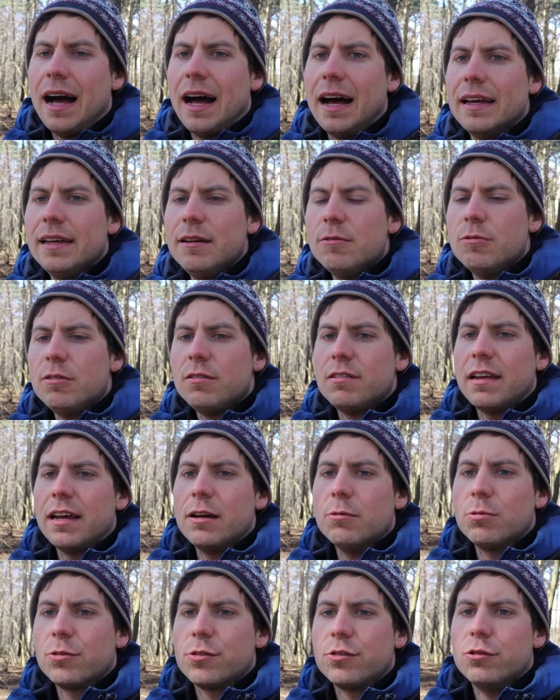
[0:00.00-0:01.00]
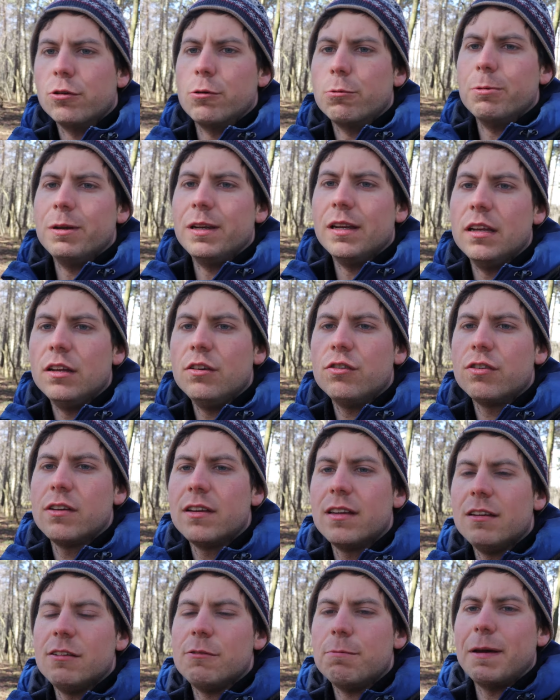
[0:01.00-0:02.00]
I was able to open each
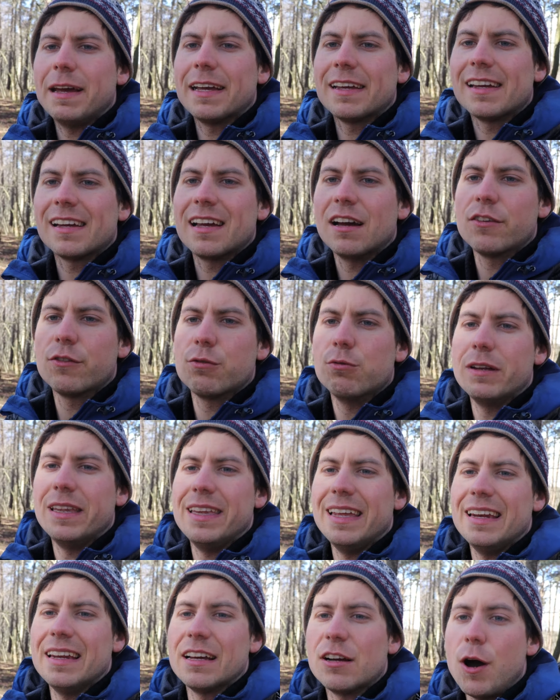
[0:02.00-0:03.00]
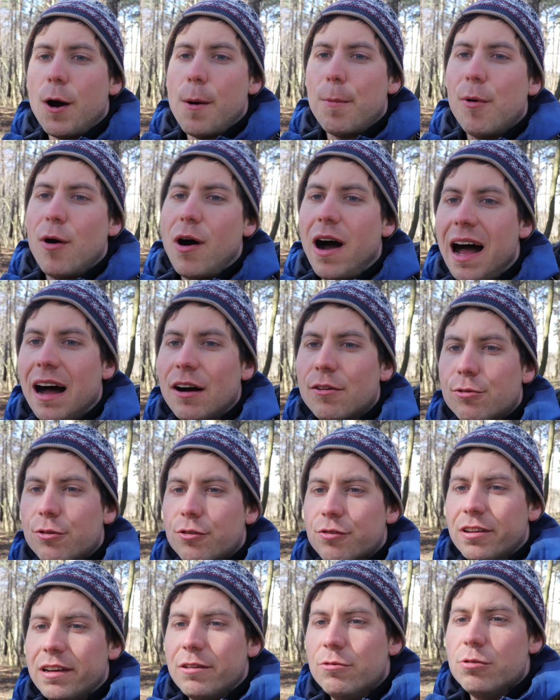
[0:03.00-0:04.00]
of these bank accounts within a couple
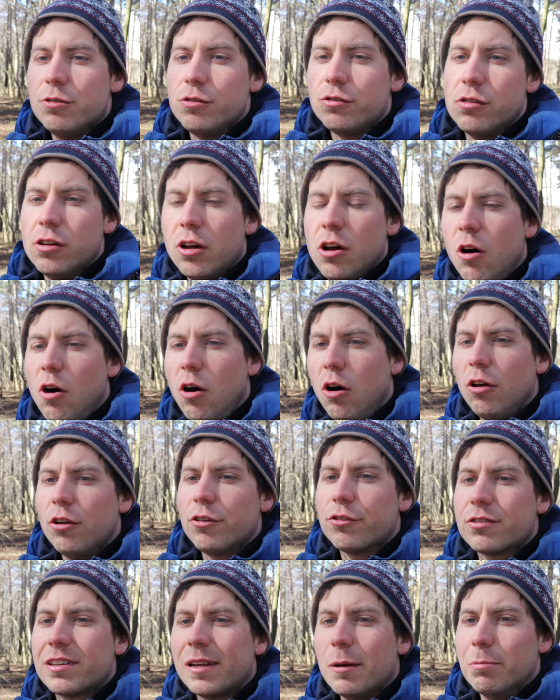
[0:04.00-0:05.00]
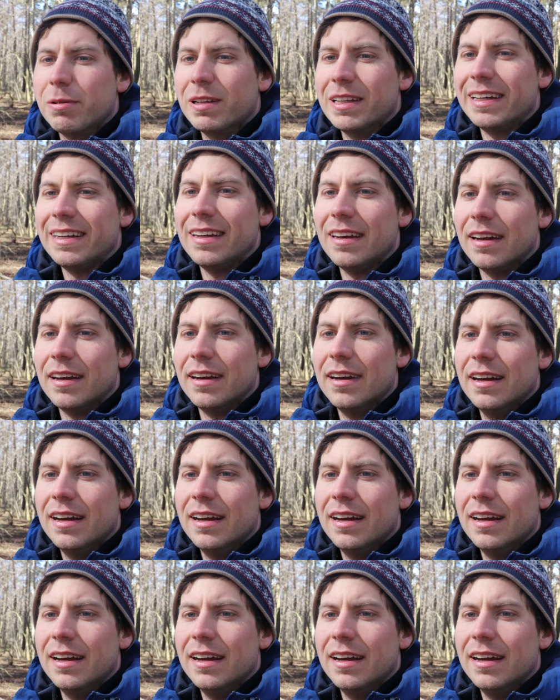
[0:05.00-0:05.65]
hours. It was all completed.